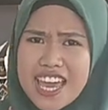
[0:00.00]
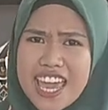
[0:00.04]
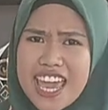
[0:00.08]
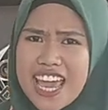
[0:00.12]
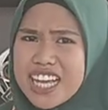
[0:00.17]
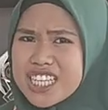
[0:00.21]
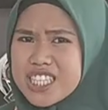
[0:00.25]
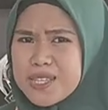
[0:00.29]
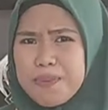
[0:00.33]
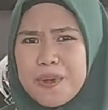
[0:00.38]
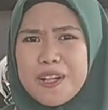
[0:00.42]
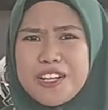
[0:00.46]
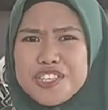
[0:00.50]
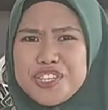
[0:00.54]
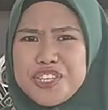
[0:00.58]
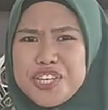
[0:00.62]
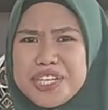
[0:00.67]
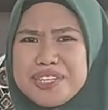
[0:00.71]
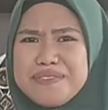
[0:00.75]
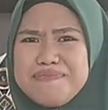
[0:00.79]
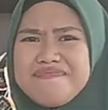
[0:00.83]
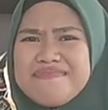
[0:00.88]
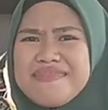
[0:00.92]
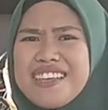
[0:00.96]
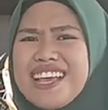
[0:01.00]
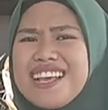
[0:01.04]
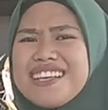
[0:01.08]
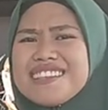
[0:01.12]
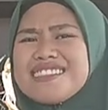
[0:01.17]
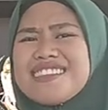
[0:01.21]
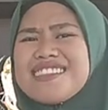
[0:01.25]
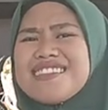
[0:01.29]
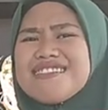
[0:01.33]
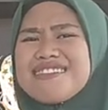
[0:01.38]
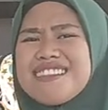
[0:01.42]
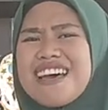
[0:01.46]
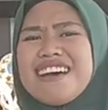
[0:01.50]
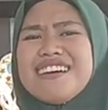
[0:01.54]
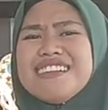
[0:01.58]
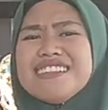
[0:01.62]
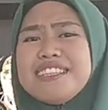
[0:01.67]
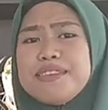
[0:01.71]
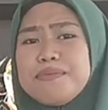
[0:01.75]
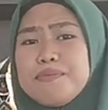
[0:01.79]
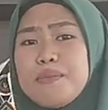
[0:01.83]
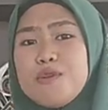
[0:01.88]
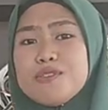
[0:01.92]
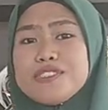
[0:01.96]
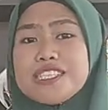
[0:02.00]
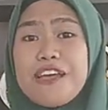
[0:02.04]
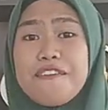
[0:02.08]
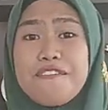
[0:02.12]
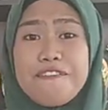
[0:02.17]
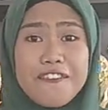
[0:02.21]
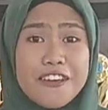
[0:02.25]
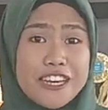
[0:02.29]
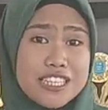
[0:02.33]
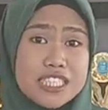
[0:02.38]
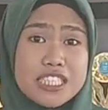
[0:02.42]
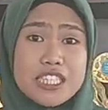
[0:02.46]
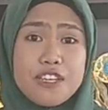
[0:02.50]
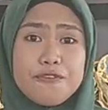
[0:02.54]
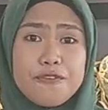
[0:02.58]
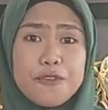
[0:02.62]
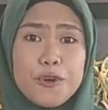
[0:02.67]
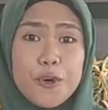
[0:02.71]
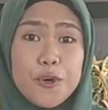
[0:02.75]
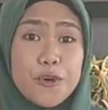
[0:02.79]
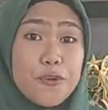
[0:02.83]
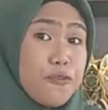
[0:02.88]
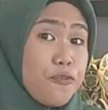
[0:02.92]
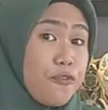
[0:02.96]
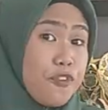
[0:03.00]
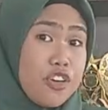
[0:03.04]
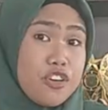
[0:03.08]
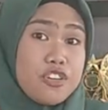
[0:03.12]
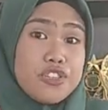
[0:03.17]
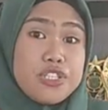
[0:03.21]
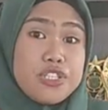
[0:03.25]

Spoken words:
expulsion is not the most effective or fair